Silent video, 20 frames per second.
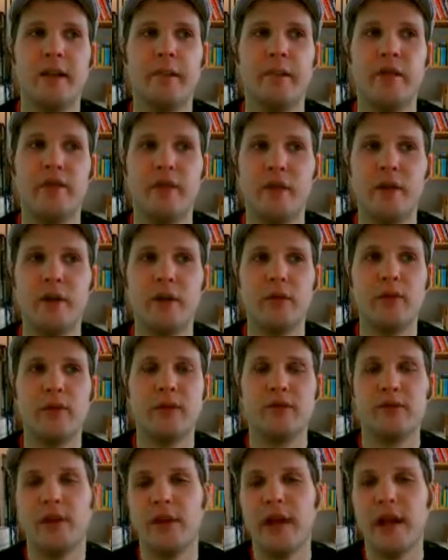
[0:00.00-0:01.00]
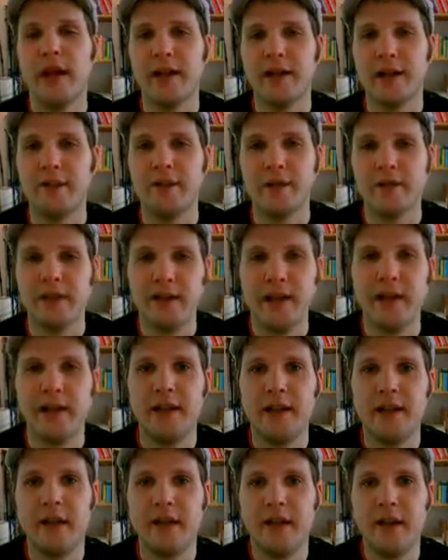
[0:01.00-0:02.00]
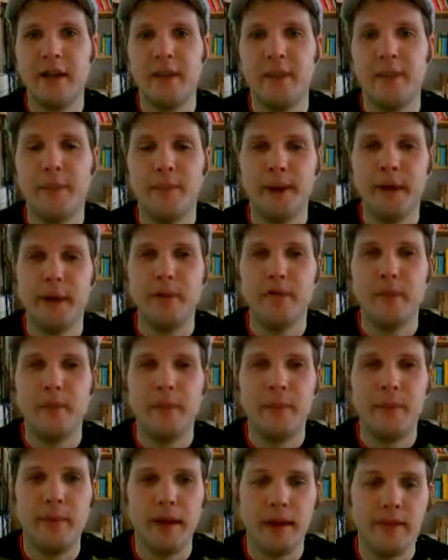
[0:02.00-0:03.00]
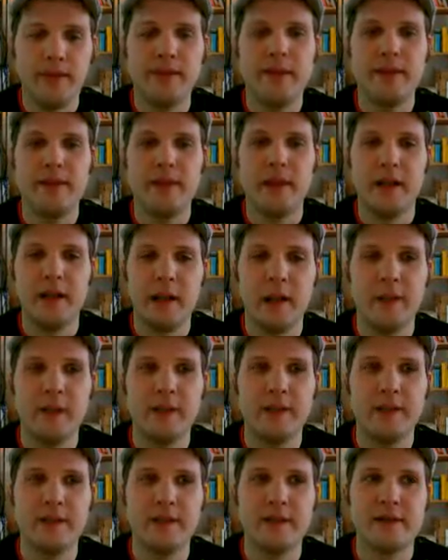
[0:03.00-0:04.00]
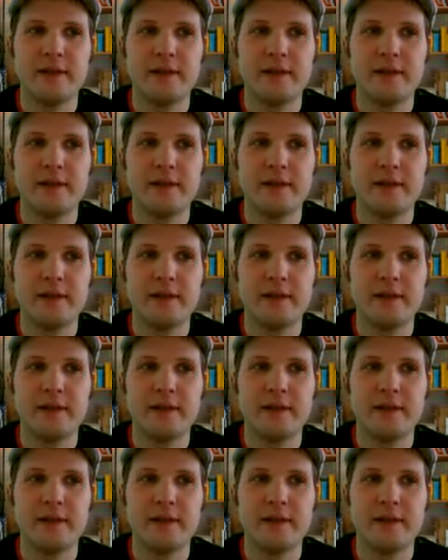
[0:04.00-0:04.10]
before it was 100% money from my parents, and now it's